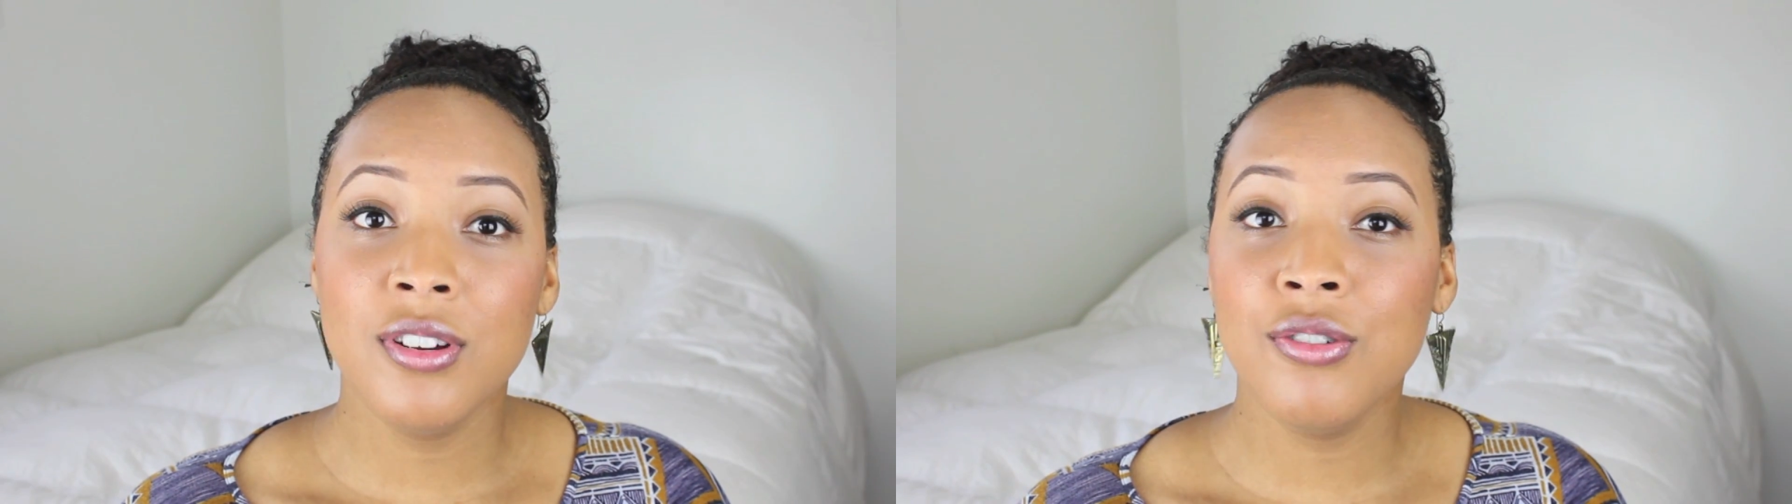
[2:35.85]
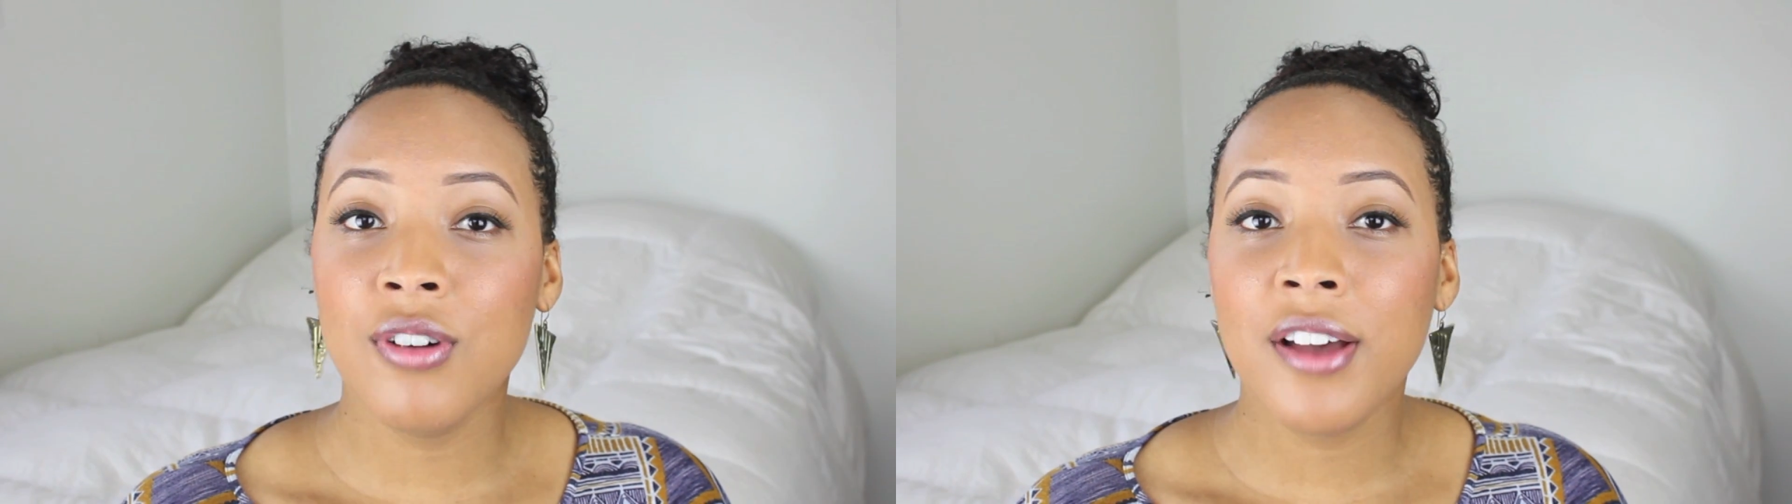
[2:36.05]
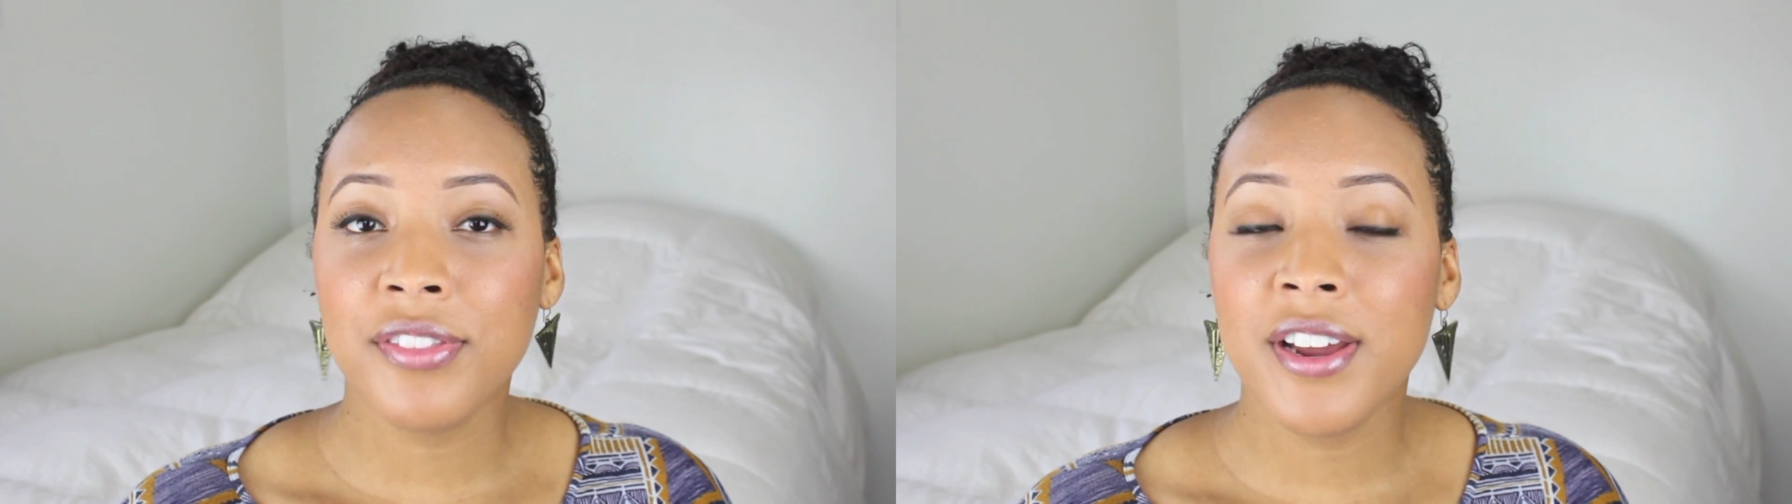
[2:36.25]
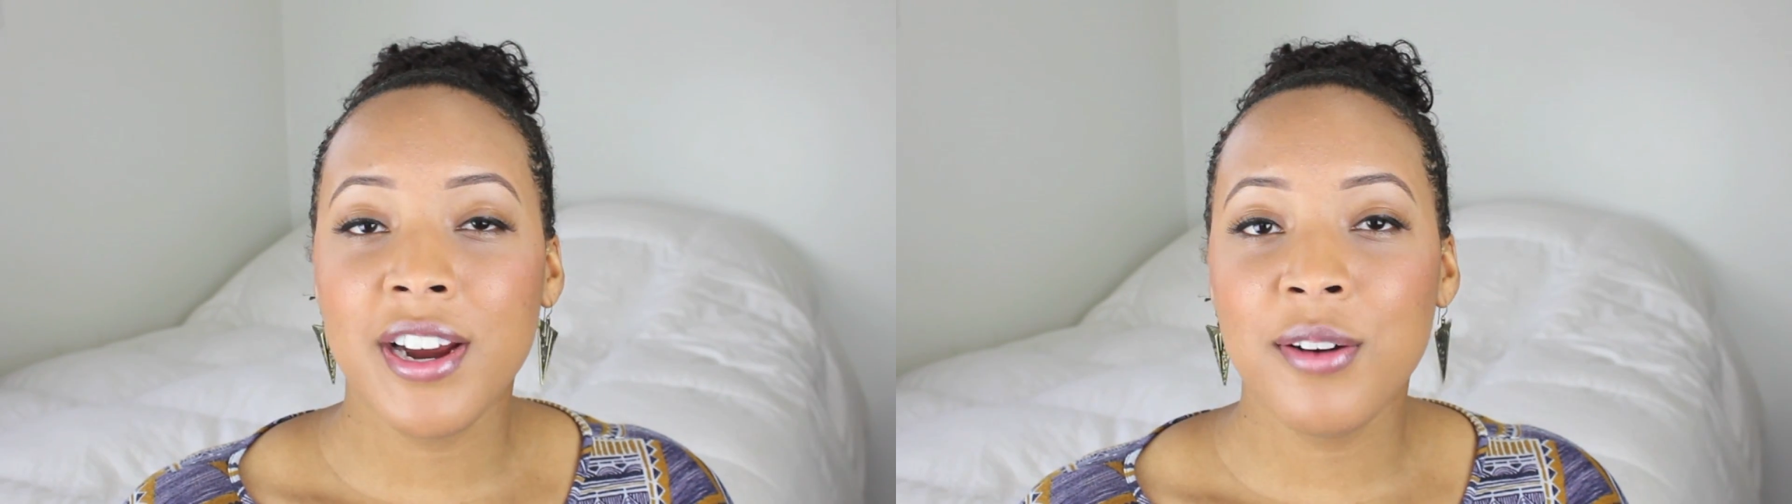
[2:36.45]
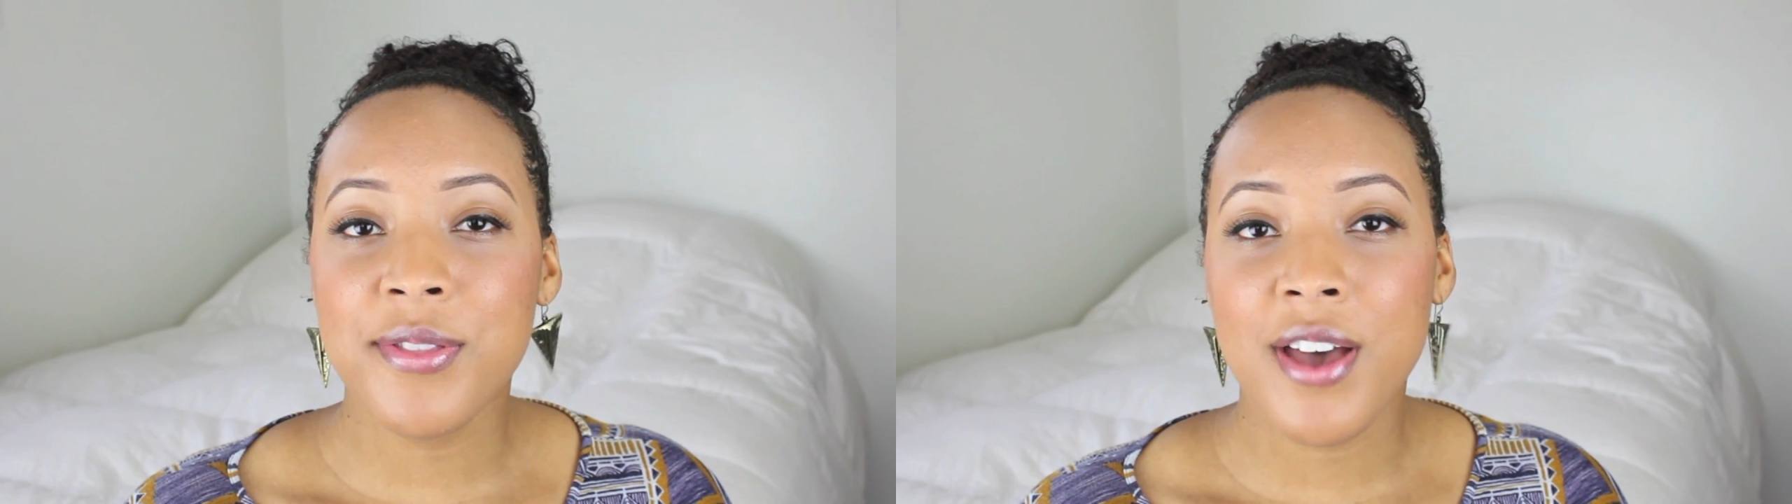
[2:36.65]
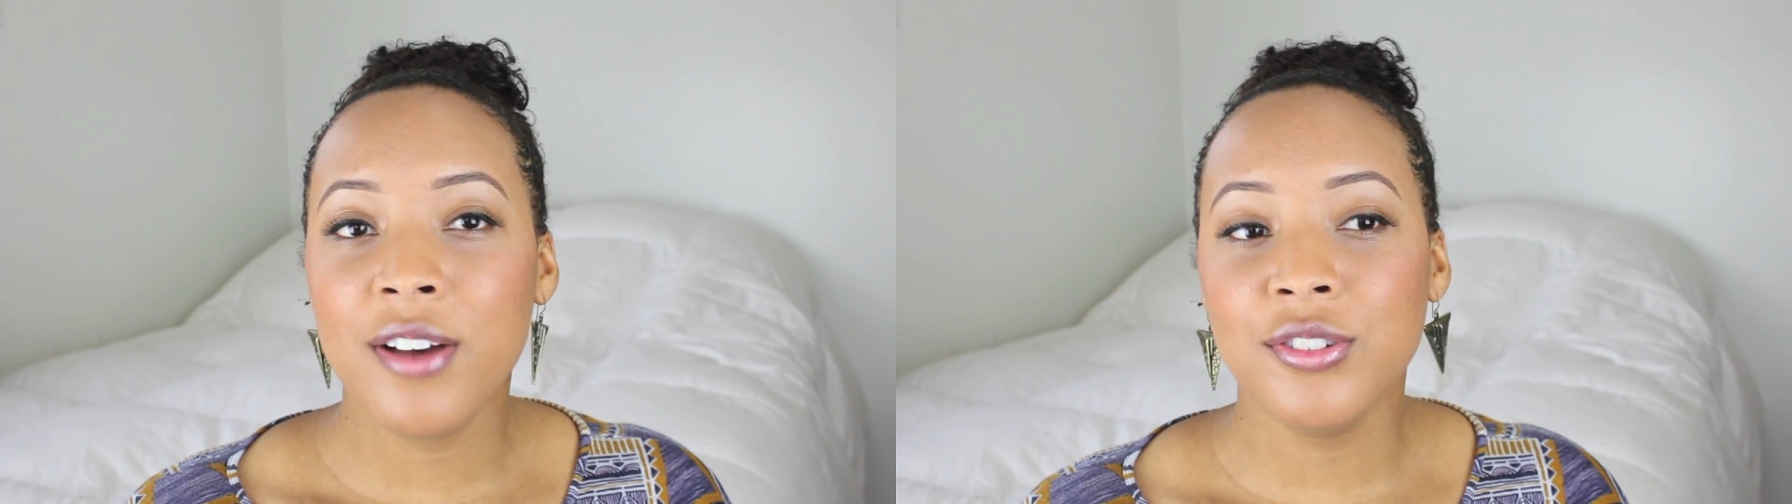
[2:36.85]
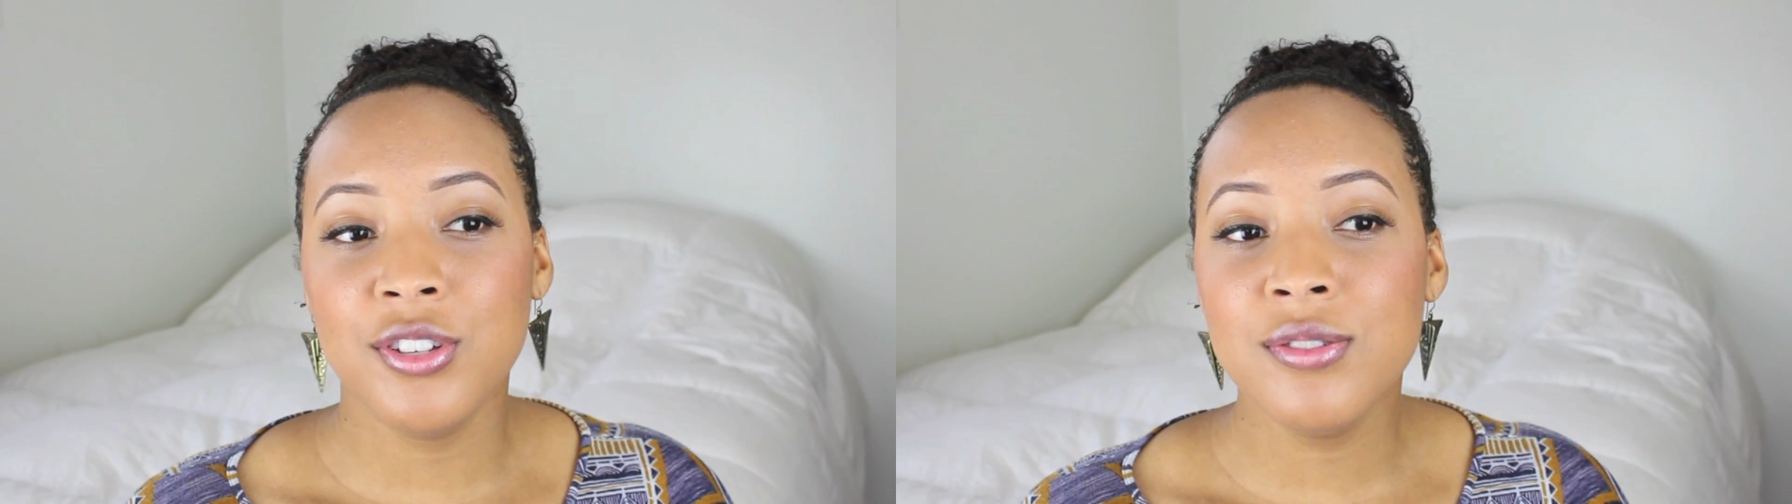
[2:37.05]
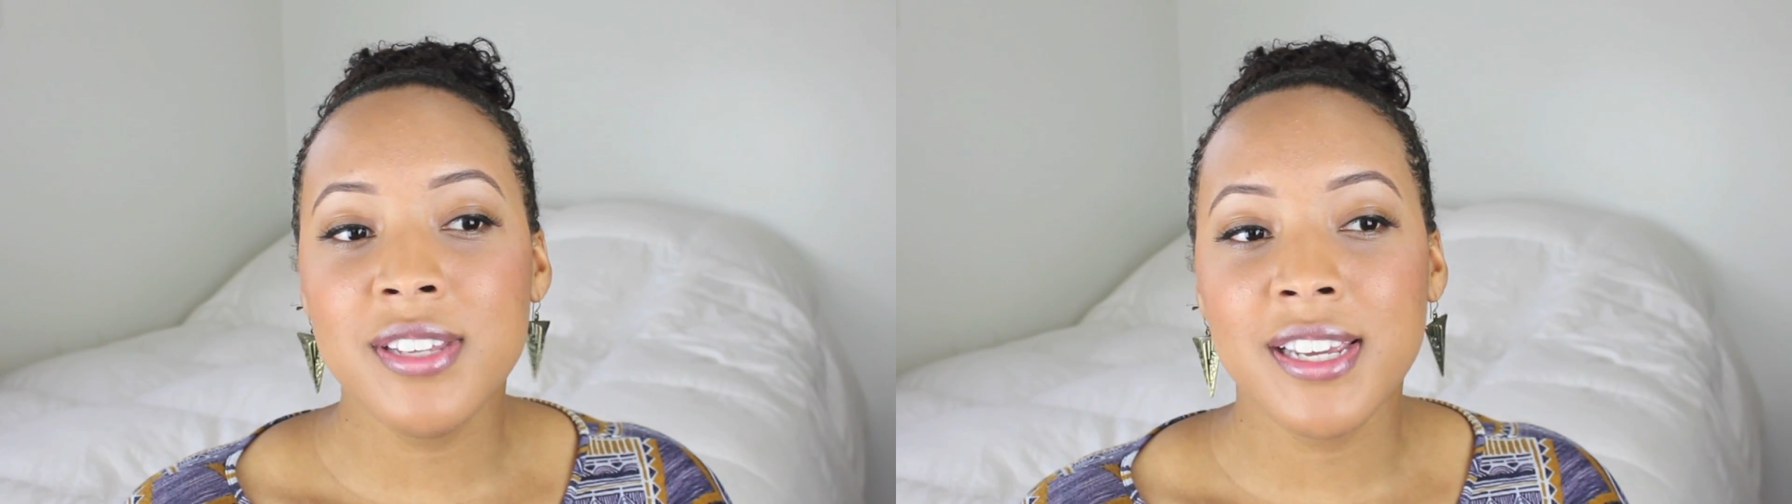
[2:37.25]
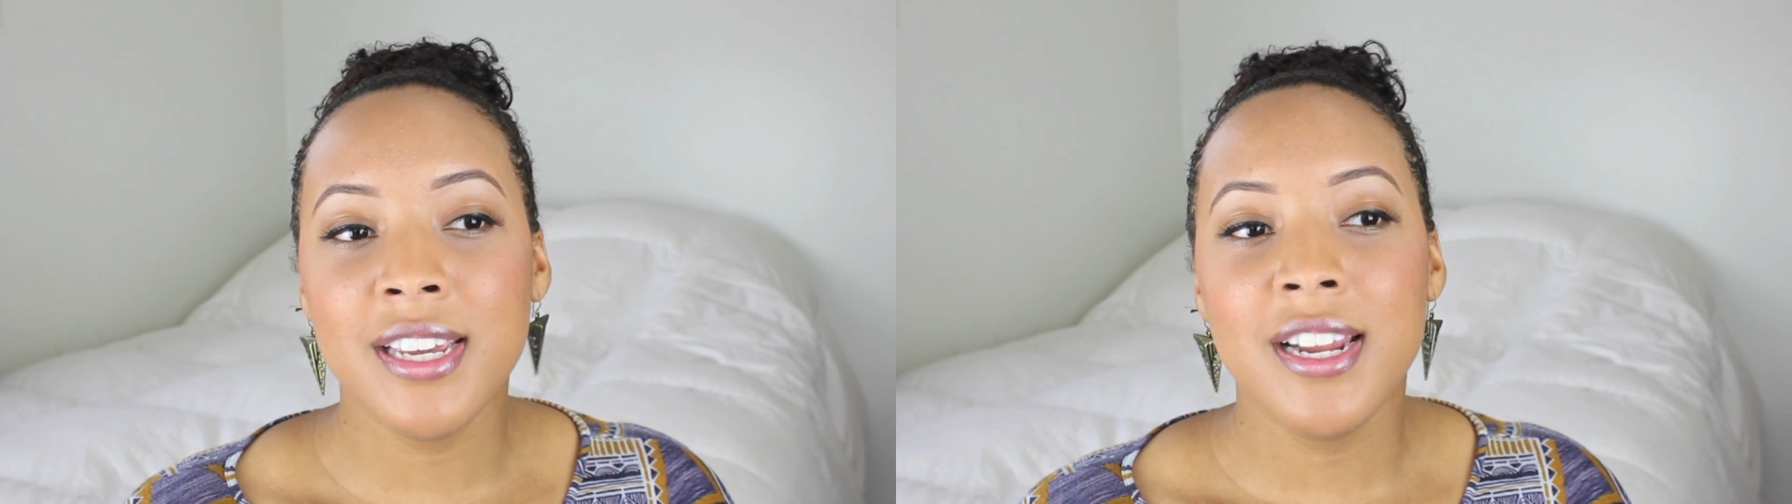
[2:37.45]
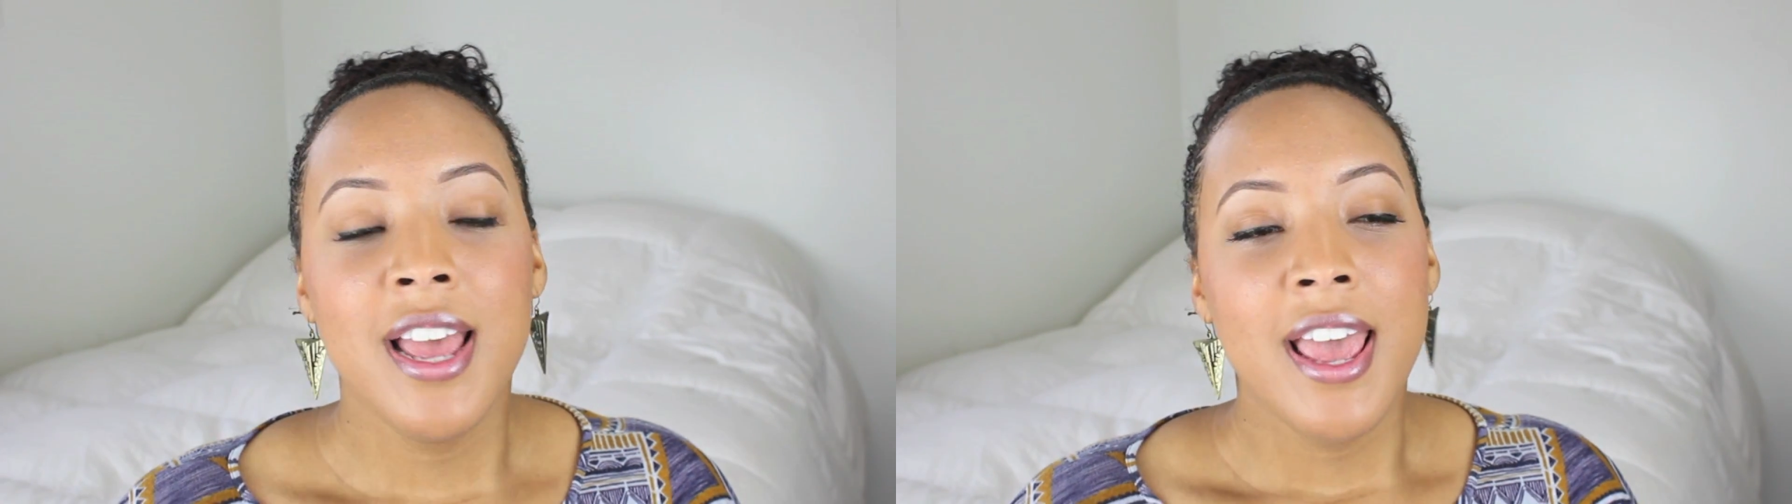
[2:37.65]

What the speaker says: grow out their hair without using it.